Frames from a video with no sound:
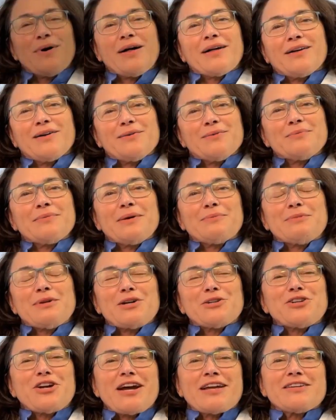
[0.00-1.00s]
Welcome, I'm
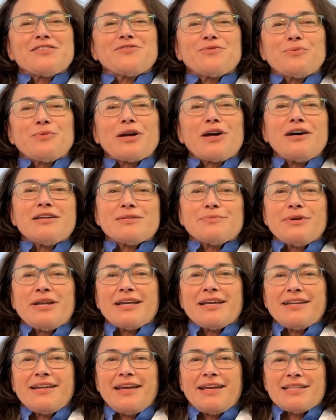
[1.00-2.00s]
Dr. Atkins from the
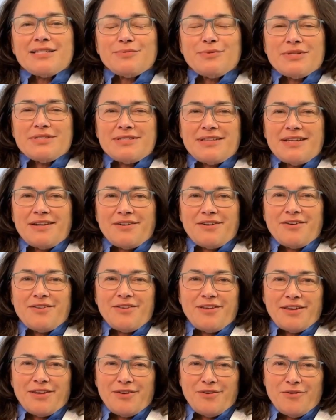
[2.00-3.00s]
Cosmetic Enhancement Center.
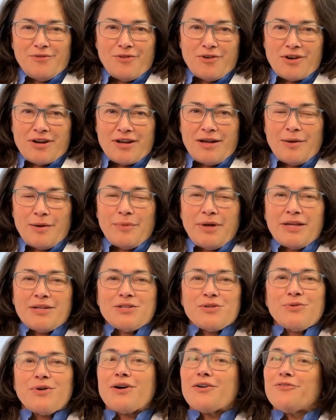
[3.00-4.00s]
Thank you for coming
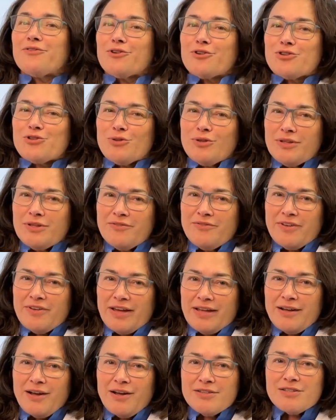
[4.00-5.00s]
to our virtual
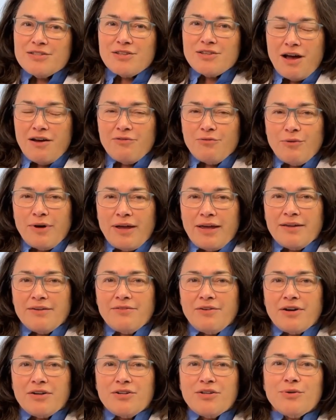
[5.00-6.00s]
event on
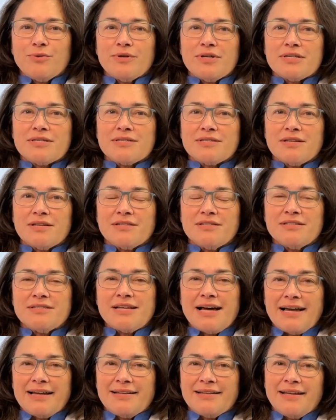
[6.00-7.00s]
Softwave, our newest
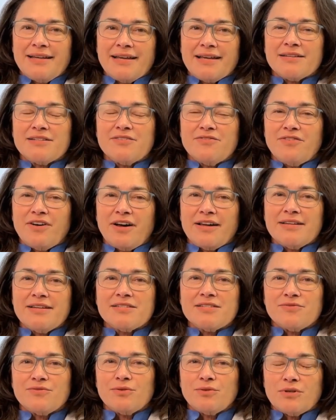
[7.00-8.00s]
tightening
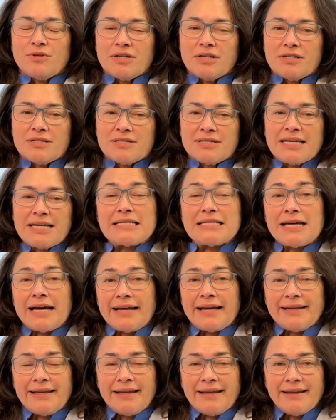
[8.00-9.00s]
device for skin
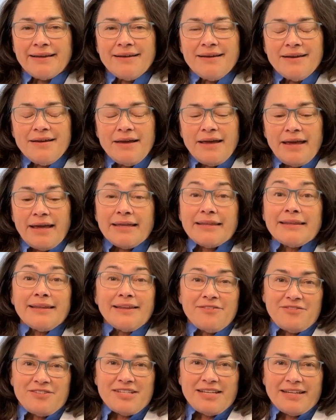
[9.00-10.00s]
tightening and
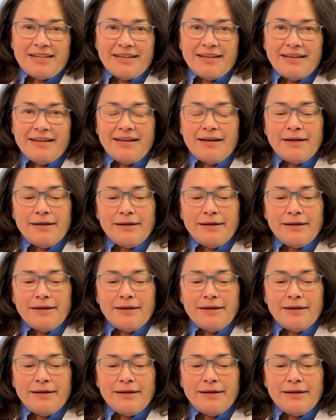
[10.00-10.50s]
lifting.